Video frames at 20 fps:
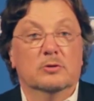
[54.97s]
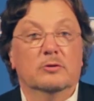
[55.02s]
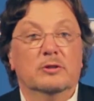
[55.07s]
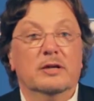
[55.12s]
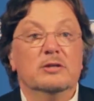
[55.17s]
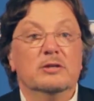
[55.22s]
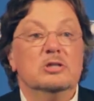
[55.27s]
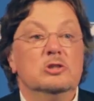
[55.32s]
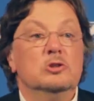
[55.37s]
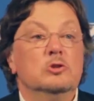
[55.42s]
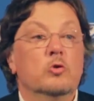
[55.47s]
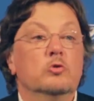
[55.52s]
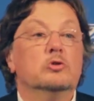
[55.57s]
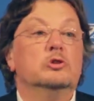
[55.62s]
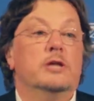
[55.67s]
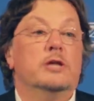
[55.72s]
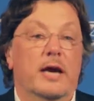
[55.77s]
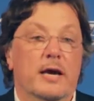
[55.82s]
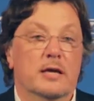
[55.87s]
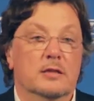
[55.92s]
So there is no
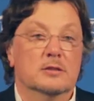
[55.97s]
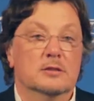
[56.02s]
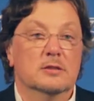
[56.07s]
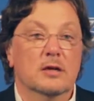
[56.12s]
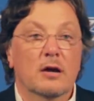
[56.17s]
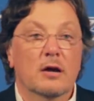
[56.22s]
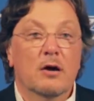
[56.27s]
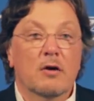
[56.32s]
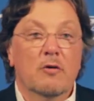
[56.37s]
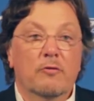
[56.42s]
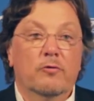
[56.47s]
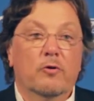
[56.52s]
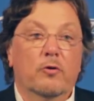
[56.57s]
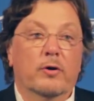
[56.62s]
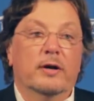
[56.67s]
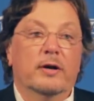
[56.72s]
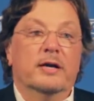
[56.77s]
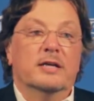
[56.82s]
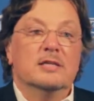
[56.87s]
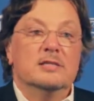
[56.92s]
chance
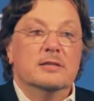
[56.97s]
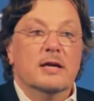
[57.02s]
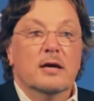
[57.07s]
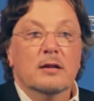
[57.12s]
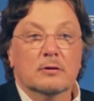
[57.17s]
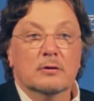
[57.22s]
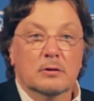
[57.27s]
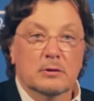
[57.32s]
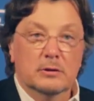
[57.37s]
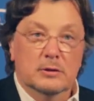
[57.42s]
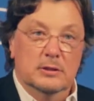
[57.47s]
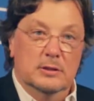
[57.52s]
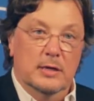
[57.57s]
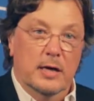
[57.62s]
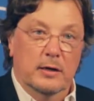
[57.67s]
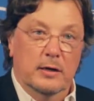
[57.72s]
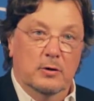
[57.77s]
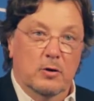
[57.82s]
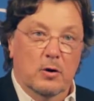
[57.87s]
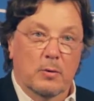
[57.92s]
for an external
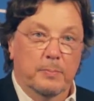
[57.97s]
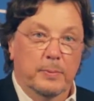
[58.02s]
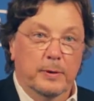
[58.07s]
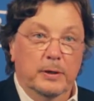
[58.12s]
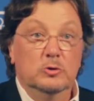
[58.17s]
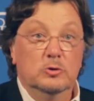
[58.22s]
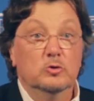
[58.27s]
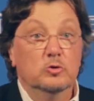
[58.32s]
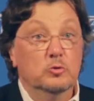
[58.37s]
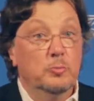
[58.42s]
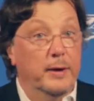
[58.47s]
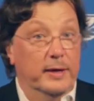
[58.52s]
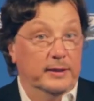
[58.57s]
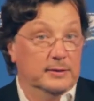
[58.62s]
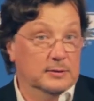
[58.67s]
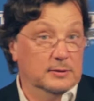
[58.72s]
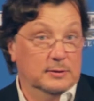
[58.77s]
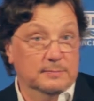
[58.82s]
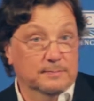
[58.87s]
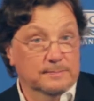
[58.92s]
design company to do
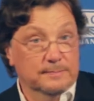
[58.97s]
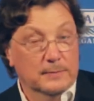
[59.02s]
better.